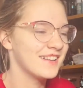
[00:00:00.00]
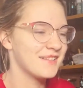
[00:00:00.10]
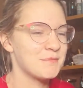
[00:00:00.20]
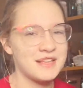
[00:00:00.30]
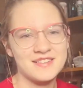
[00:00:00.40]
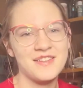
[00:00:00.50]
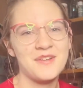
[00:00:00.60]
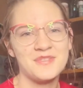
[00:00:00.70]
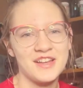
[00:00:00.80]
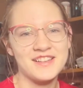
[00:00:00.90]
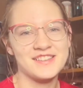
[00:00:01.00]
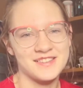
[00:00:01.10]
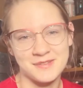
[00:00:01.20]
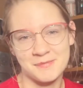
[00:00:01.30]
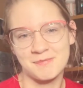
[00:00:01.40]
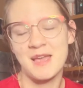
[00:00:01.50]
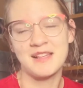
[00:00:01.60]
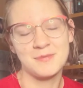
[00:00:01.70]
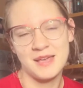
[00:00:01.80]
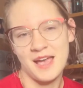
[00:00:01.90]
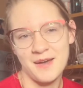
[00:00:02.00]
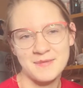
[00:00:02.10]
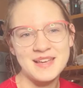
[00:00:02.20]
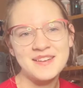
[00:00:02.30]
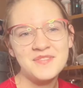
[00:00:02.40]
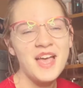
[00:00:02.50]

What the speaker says: pissed off Jace makes me happy.